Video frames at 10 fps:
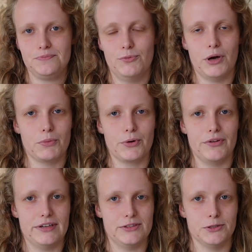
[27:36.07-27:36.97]
While we're on
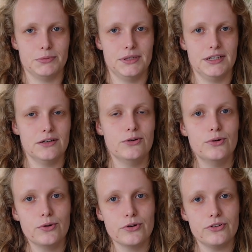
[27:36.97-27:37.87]
that topic,
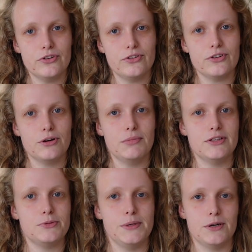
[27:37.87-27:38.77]
corsets are meant
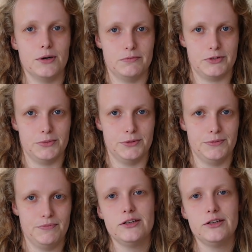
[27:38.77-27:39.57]
to be comfortable.